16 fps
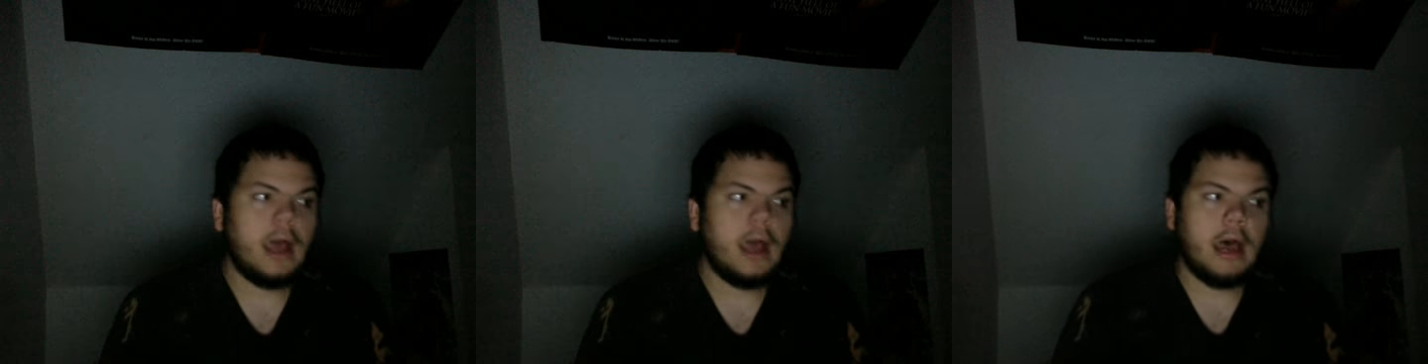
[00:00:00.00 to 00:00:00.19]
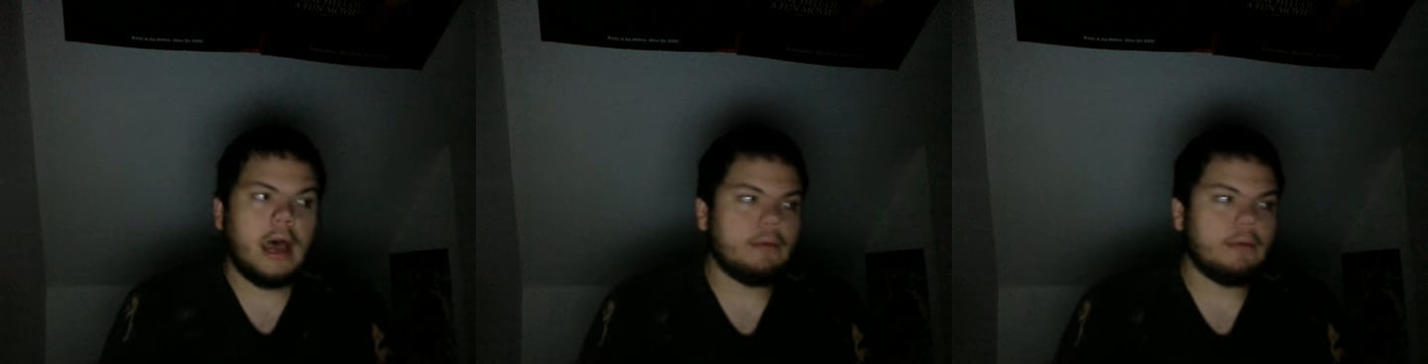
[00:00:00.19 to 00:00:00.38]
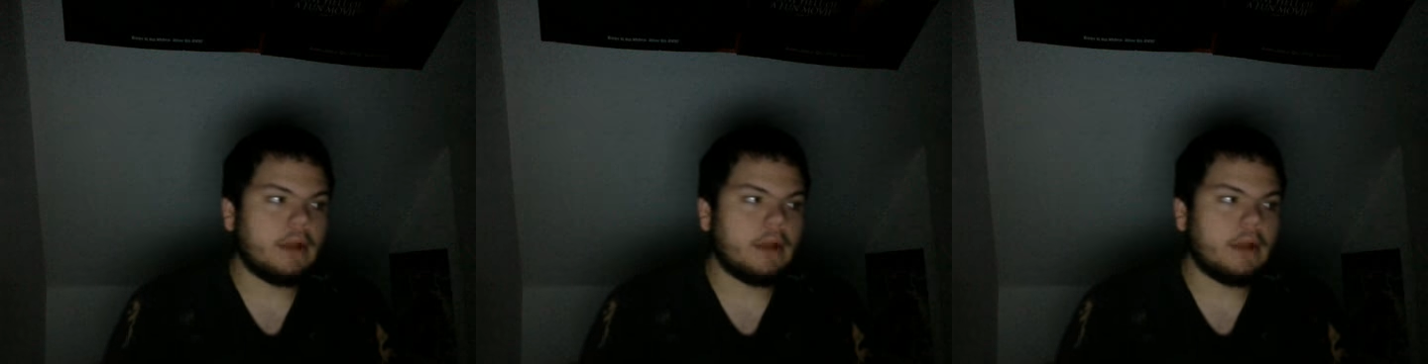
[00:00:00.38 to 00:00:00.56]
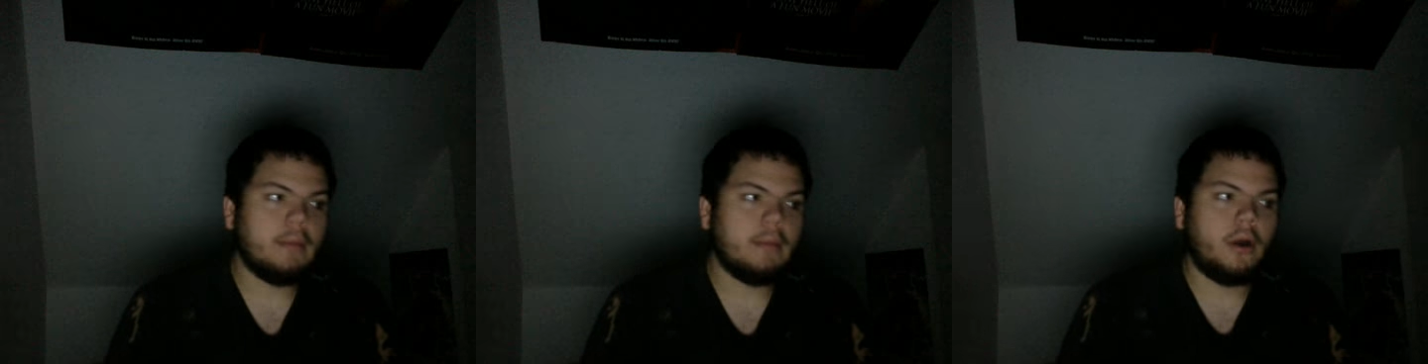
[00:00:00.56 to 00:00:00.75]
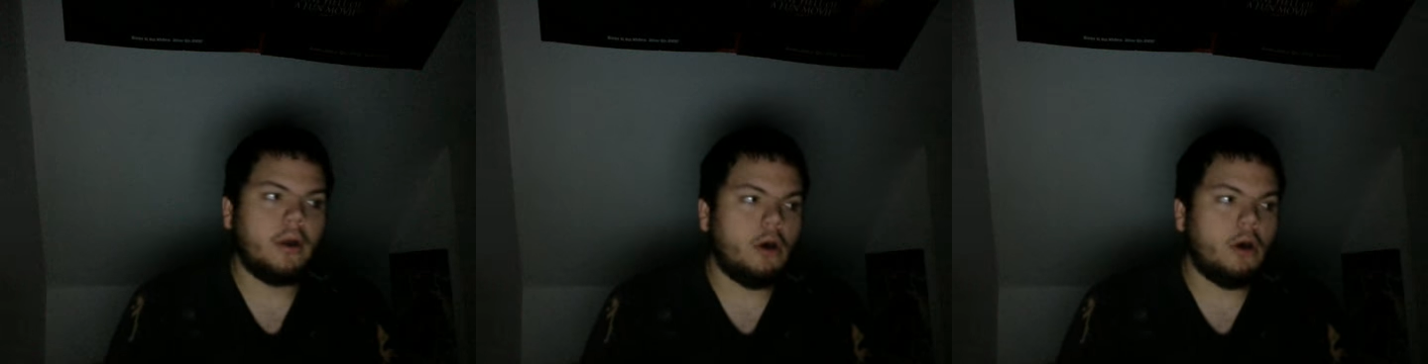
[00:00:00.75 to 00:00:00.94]
I
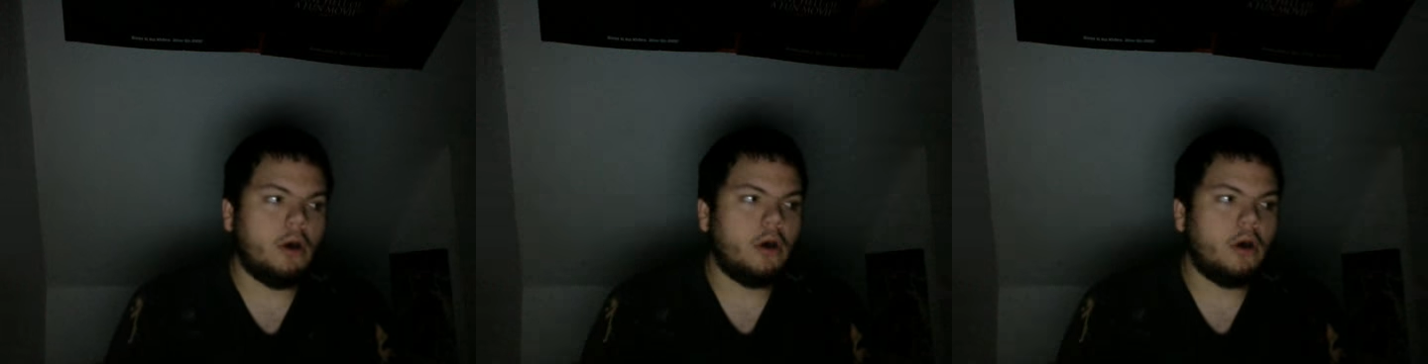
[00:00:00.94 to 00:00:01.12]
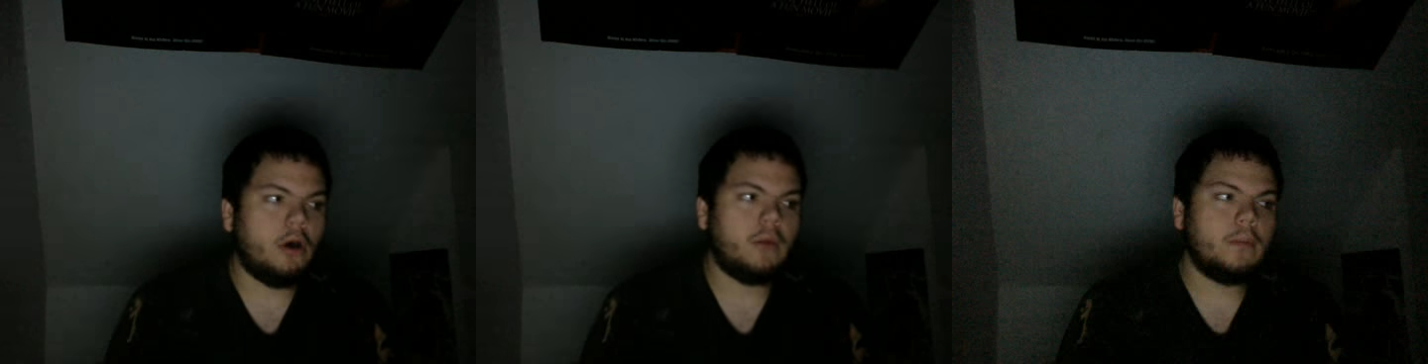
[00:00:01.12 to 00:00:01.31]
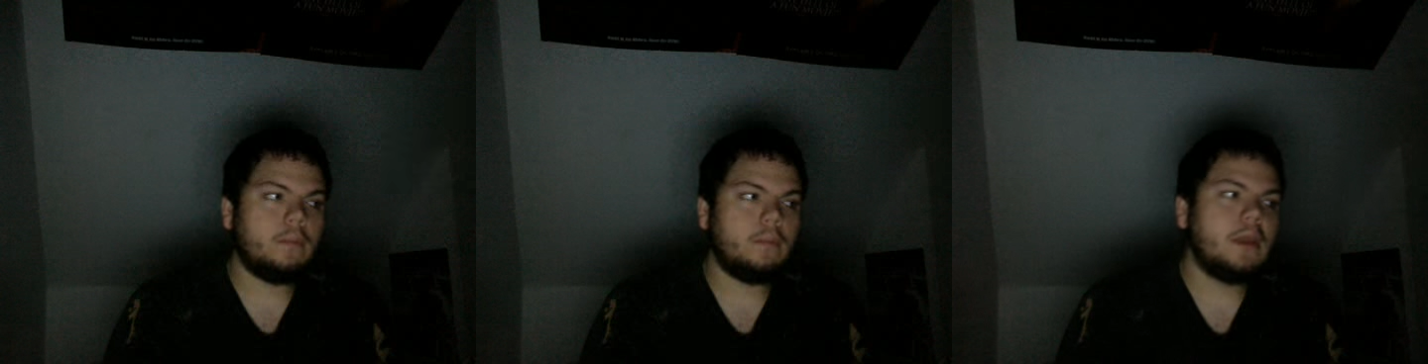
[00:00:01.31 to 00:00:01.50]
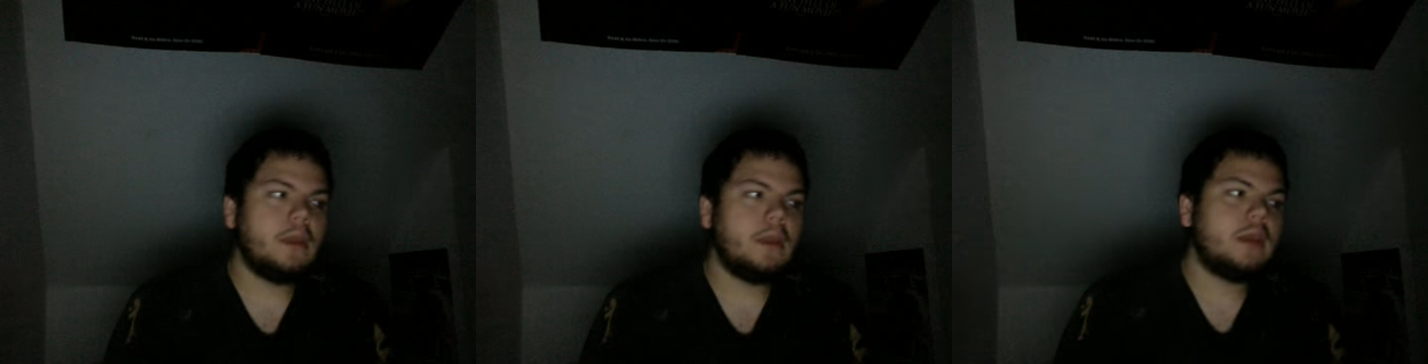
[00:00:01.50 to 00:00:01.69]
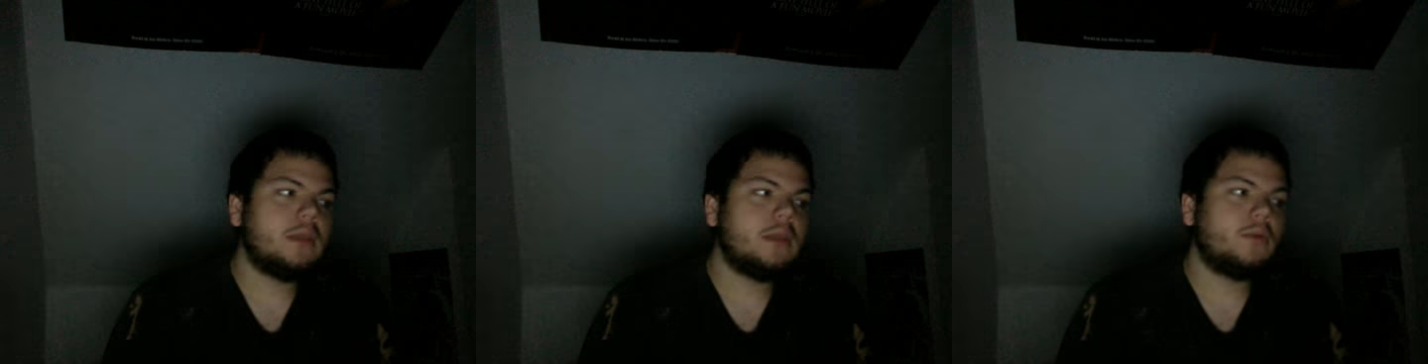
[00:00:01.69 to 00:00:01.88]
recommend all of them.
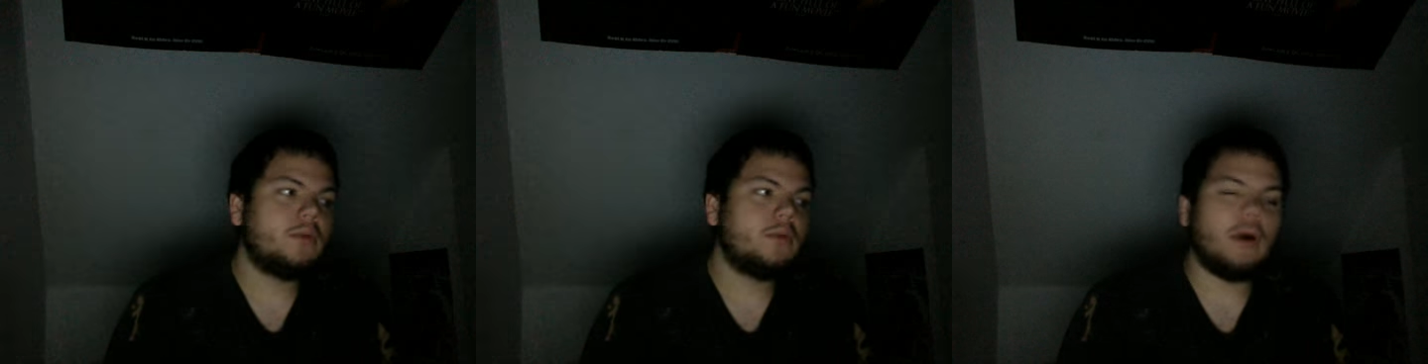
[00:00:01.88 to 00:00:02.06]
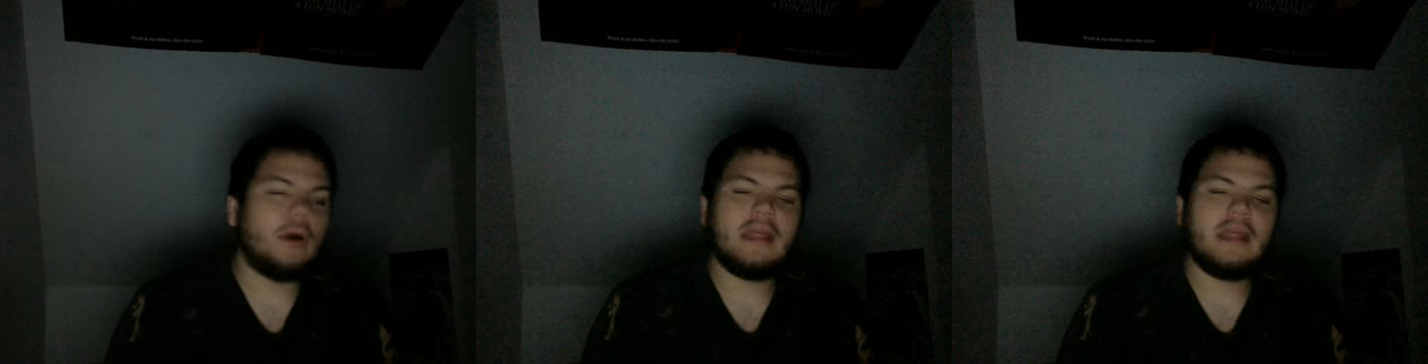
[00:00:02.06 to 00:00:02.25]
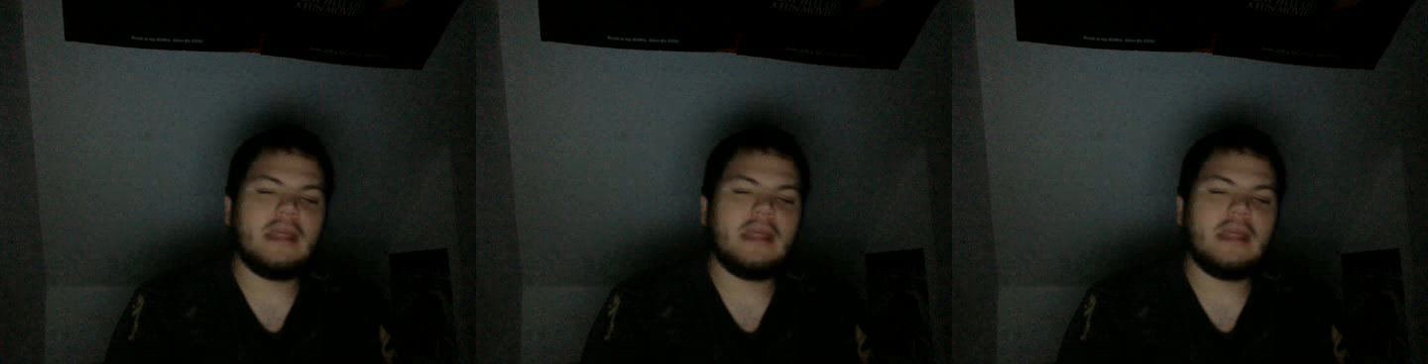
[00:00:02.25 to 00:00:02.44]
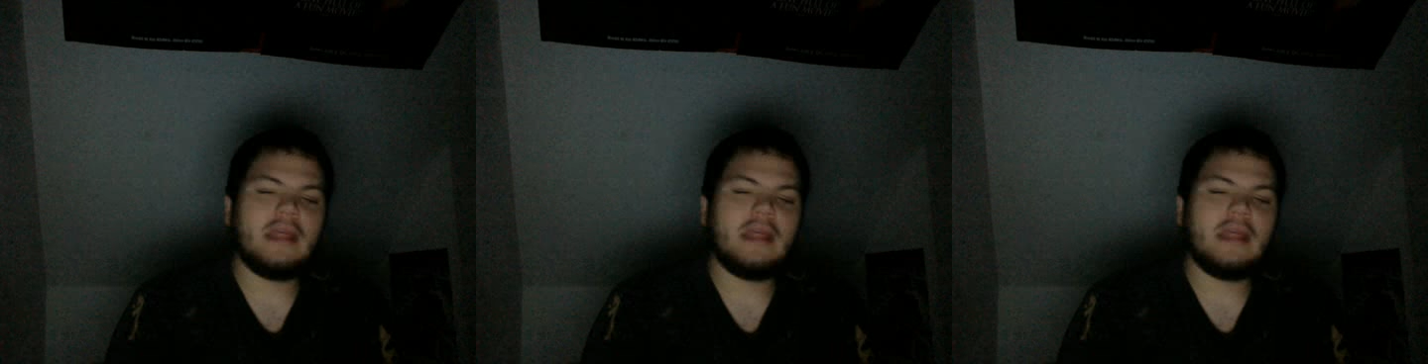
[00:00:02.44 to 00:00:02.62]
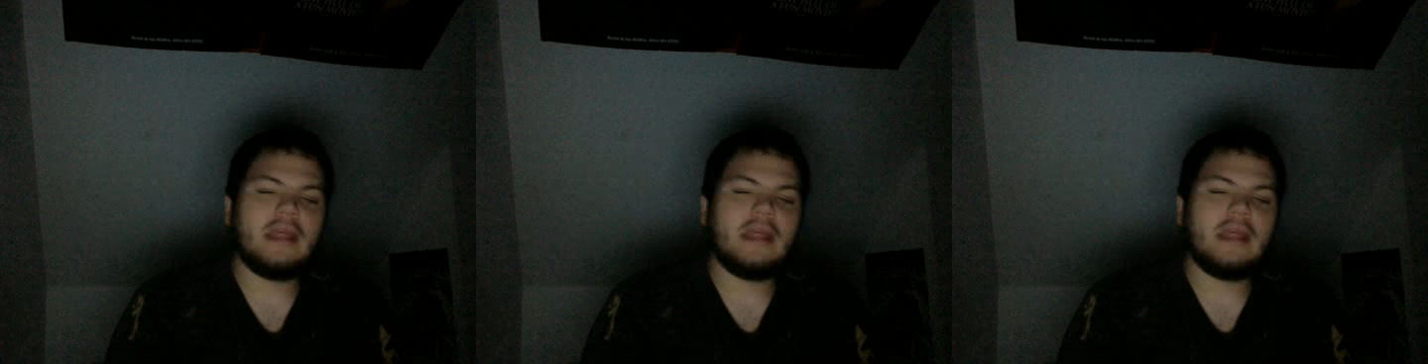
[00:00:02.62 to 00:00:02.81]
The one that
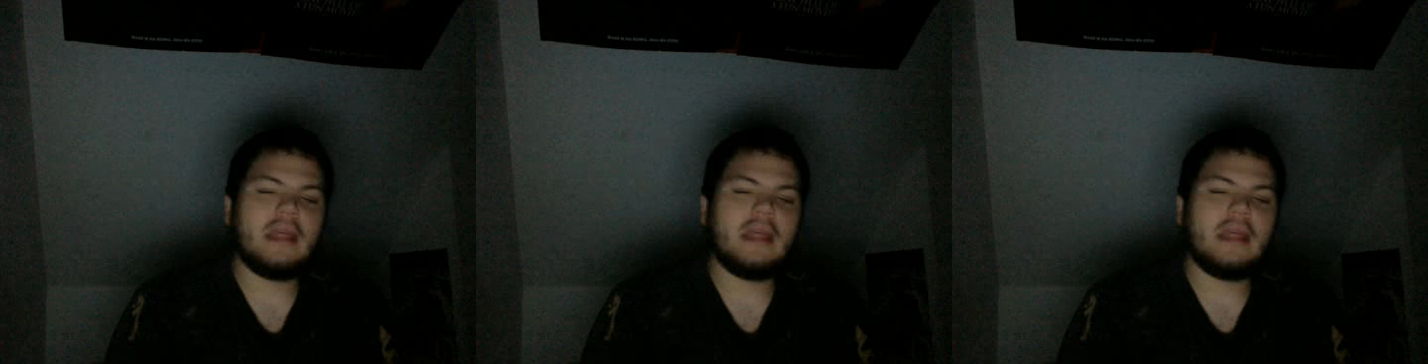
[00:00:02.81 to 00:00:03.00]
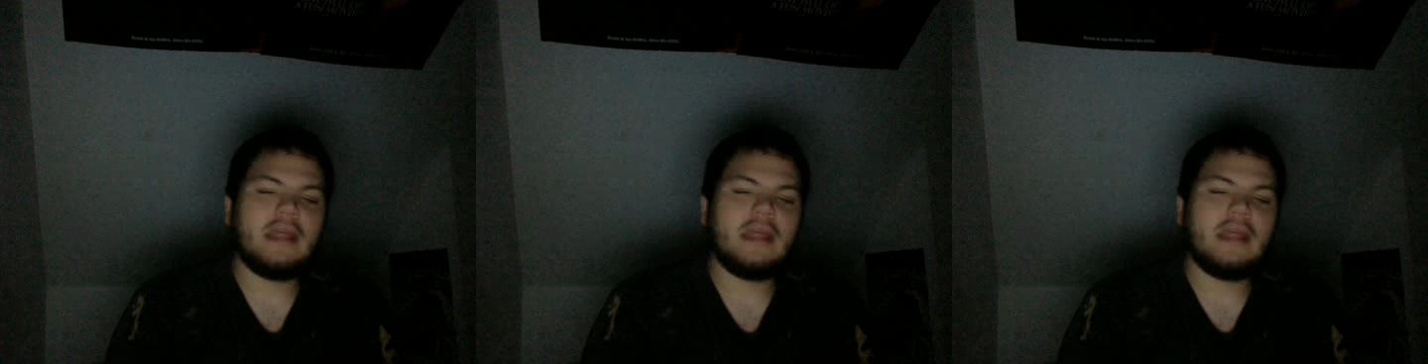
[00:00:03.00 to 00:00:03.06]
I would